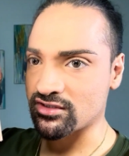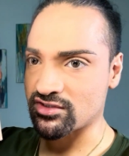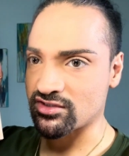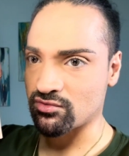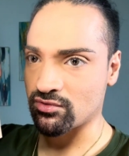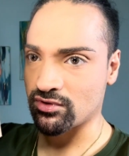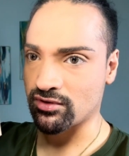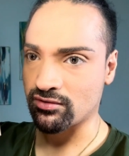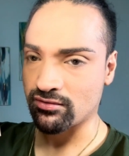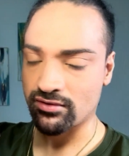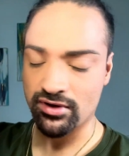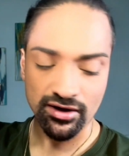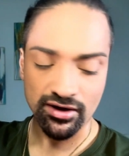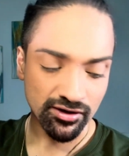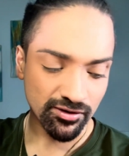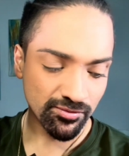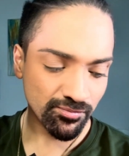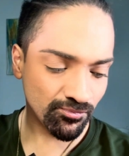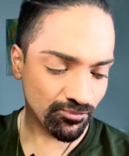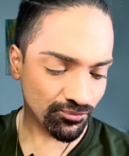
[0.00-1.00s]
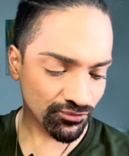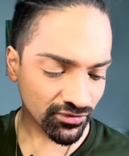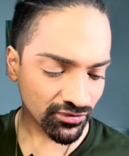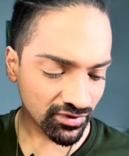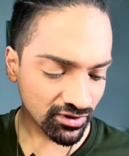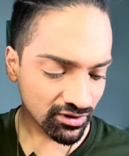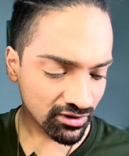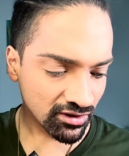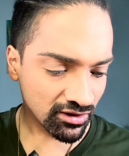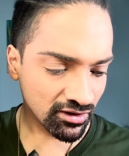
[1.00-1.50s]
this one, okay?
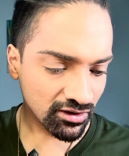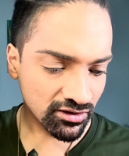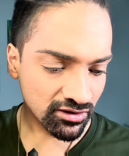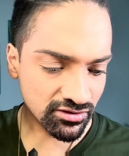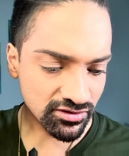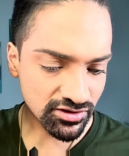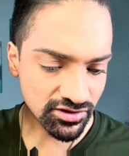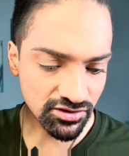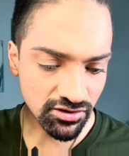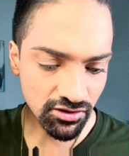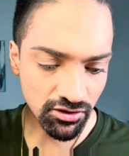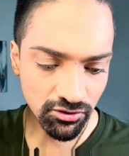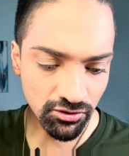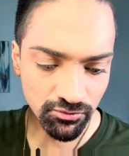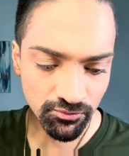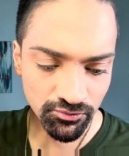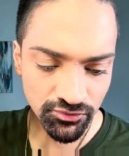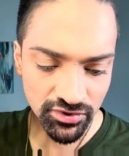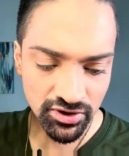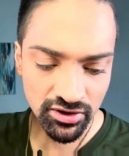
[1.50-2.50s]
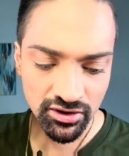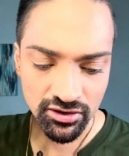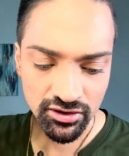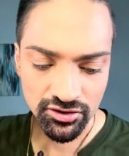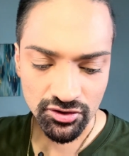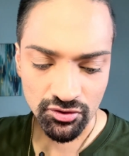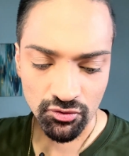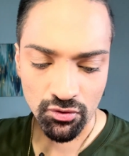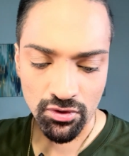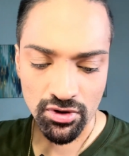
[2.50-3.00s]
So
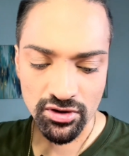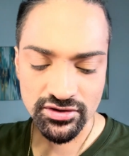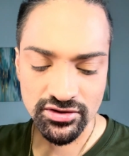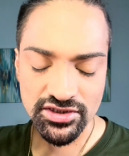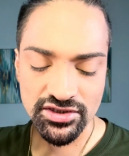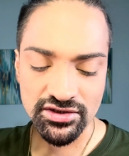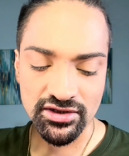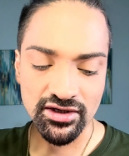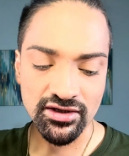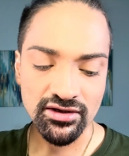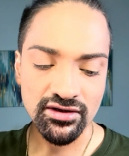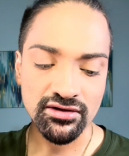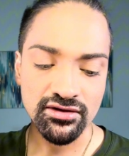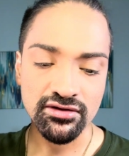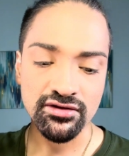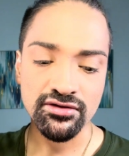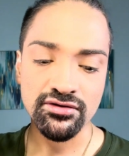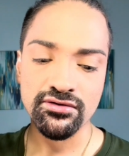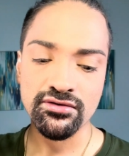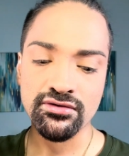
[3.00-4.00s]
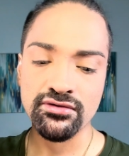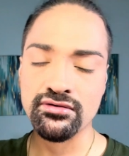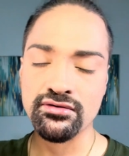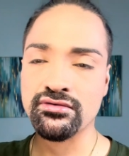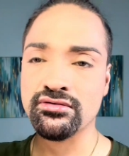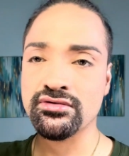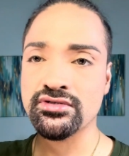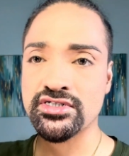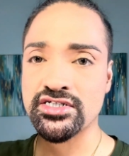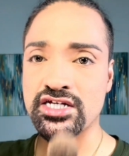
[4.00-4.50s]
you want to get another
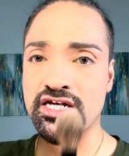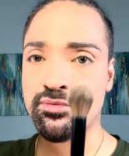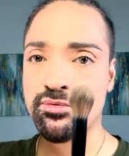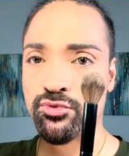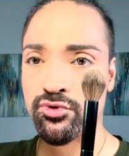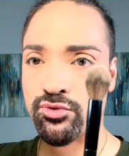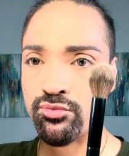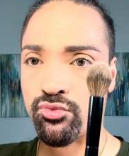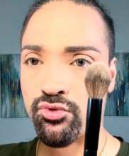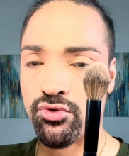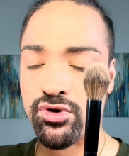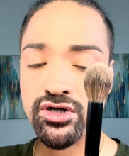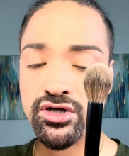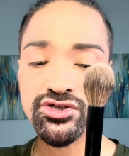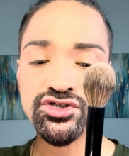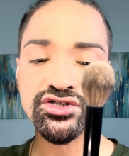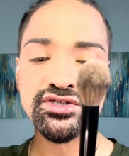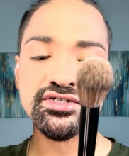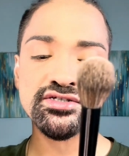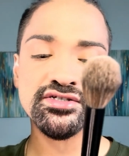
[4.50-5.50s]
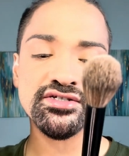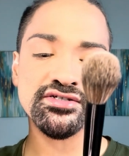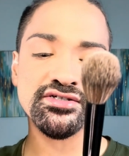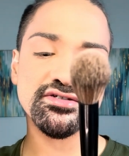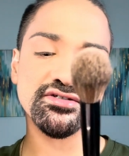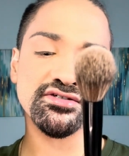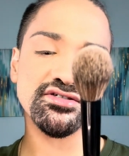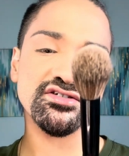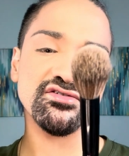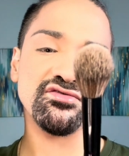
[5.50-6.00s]
tapered brush. This is
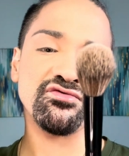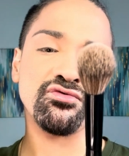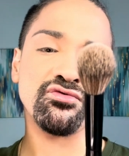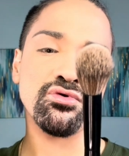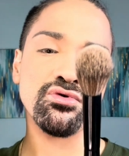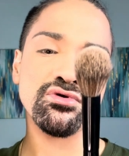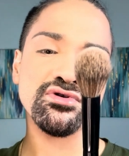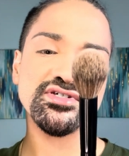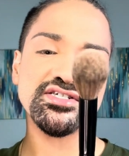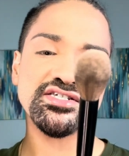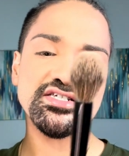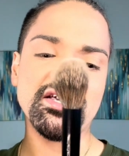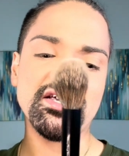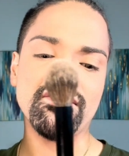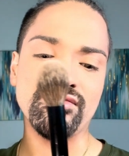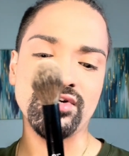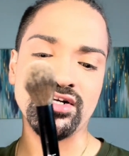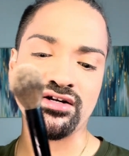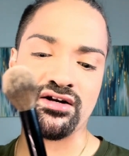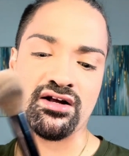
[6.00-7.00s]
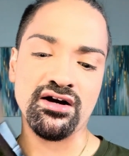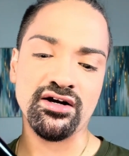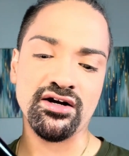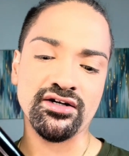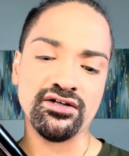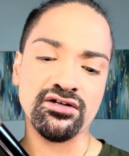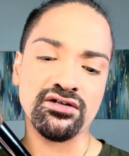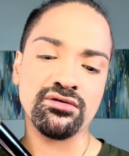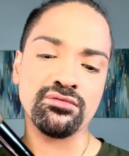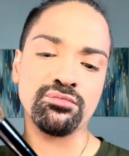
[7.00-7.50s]
Sephora
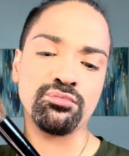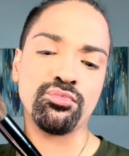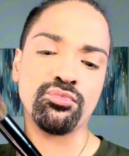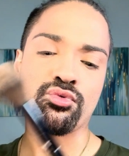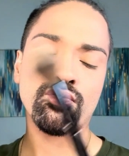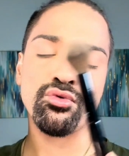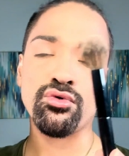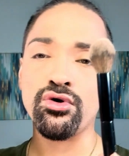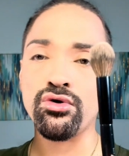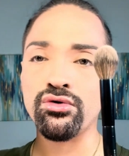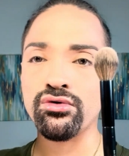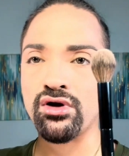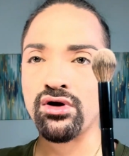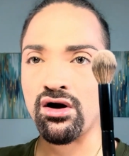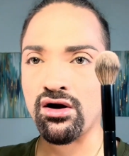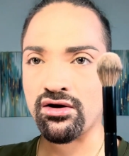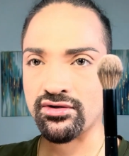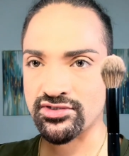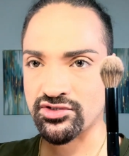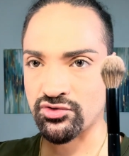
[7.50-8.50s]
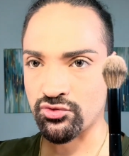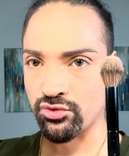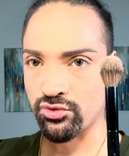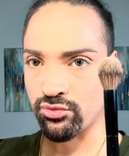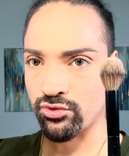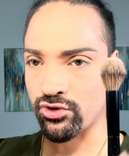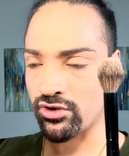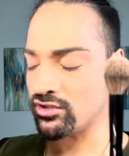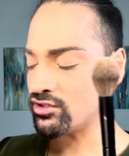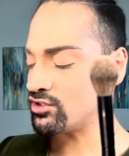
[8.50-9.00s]
79 Pro Contour
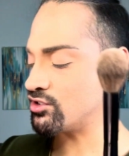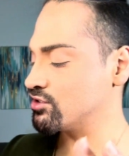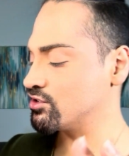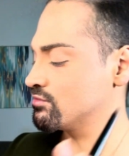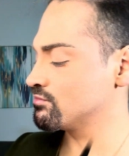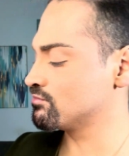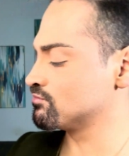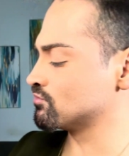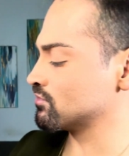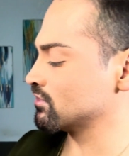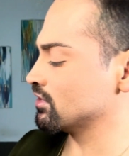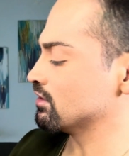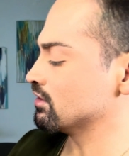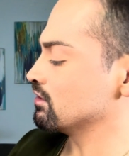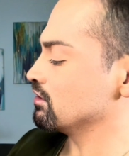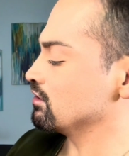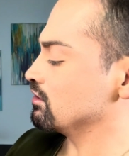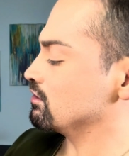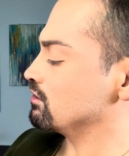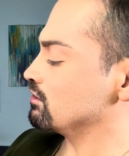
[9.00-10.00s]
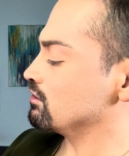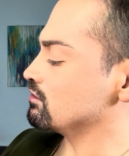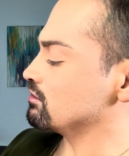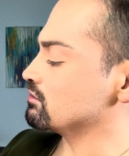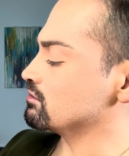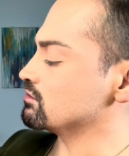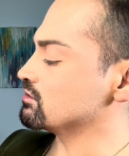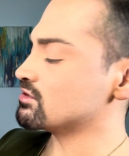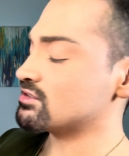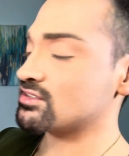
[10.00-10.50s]
Brush.
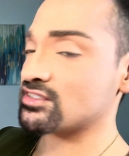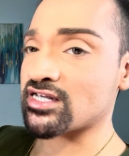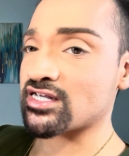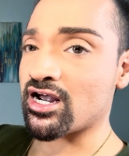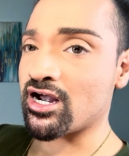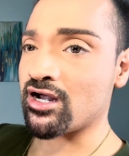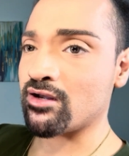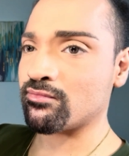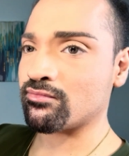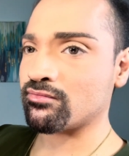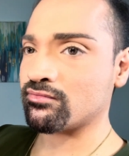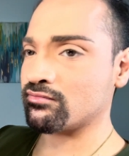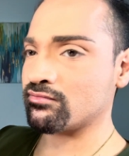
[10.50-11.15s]
Tap